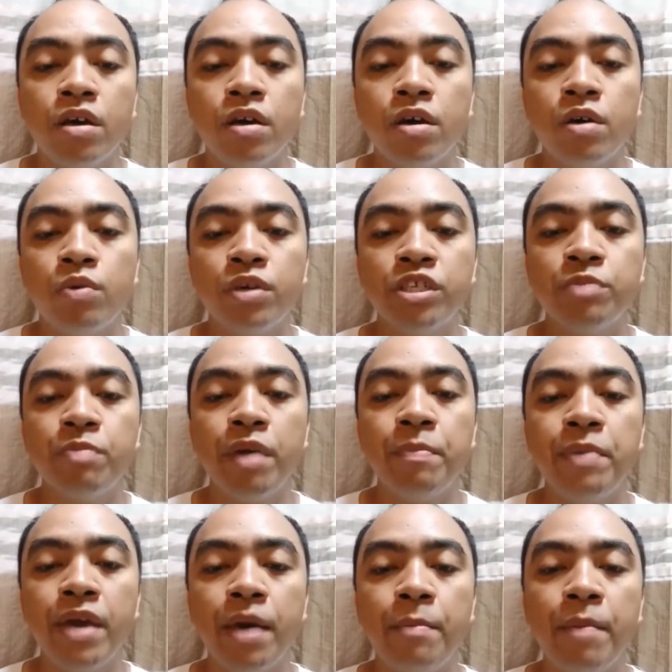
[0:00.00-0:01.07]
which may
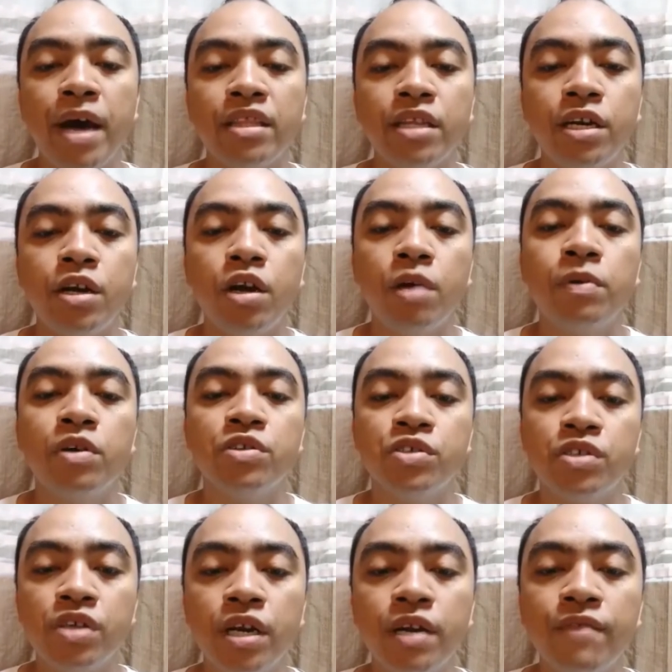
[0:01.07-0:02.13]
be a matter of
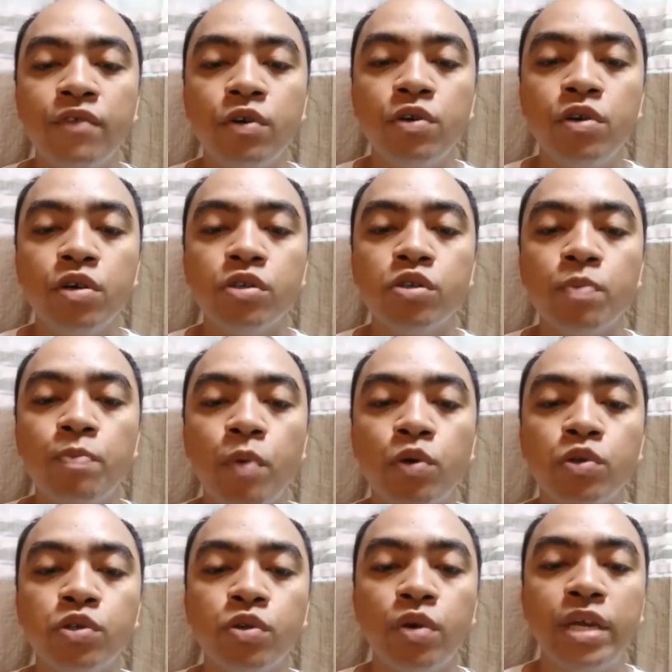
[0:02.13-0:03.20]
concern for those
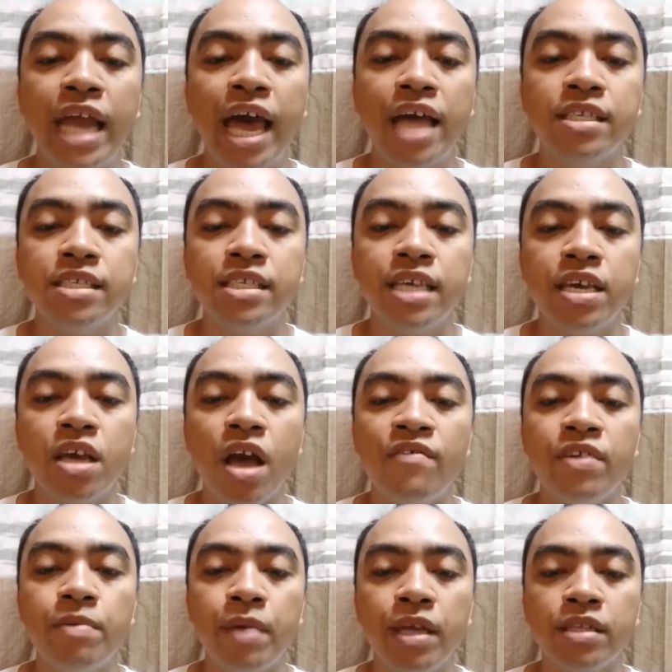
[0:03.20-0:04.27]
opposed to enhancing
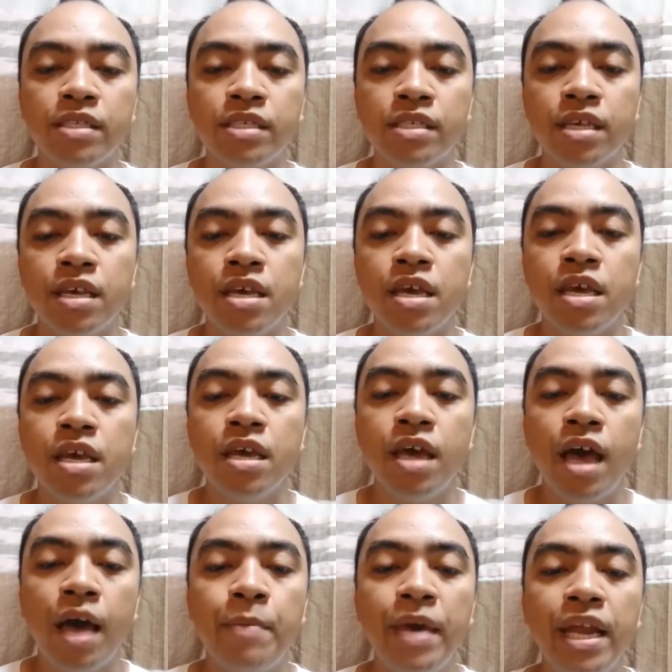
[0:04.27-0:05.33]
government's
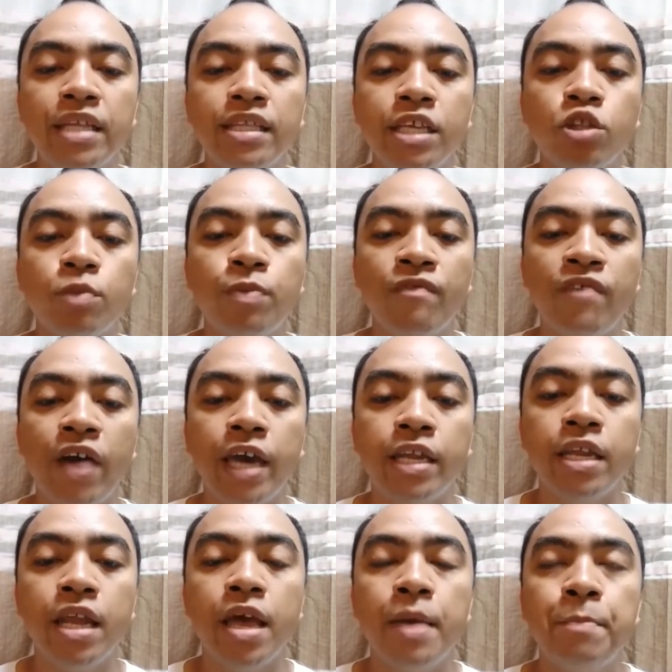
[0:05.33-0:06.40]
ability to provide
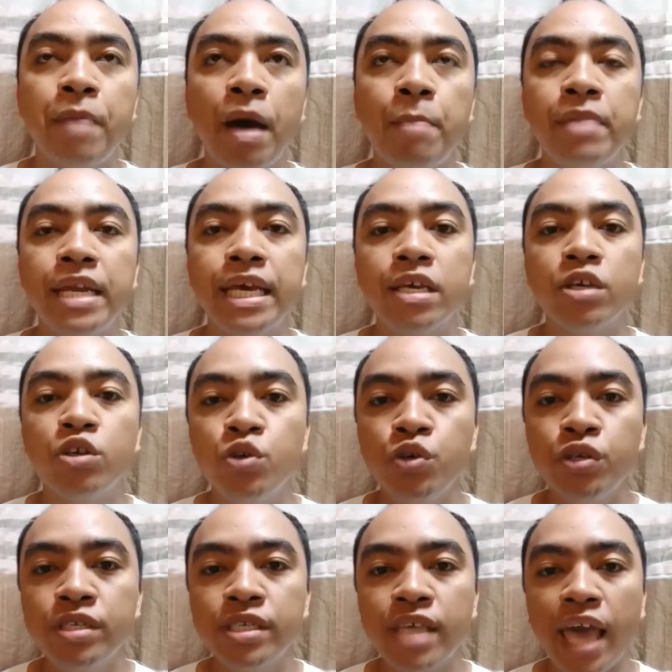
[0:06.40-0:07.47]
public
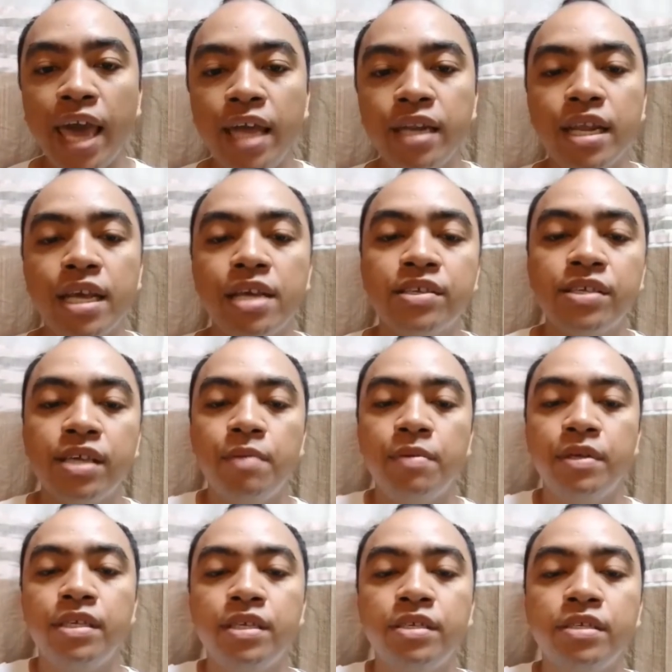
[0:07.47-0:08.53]
goods and
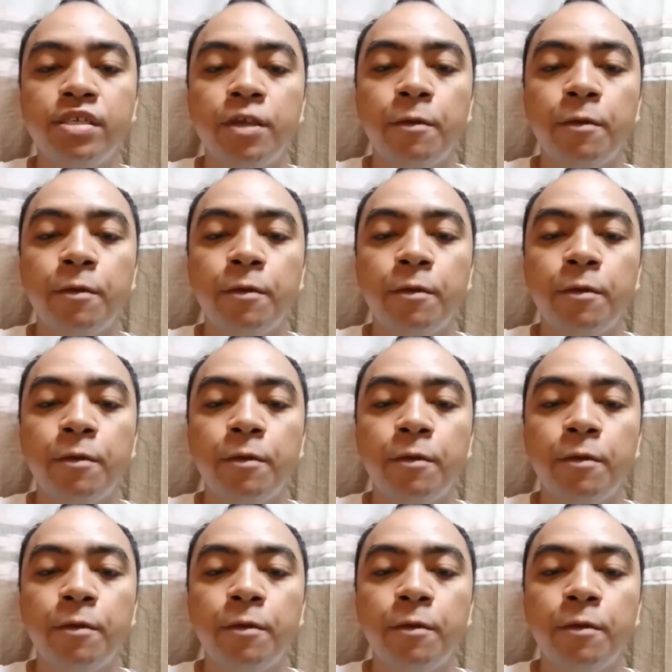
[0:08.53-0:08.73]
services.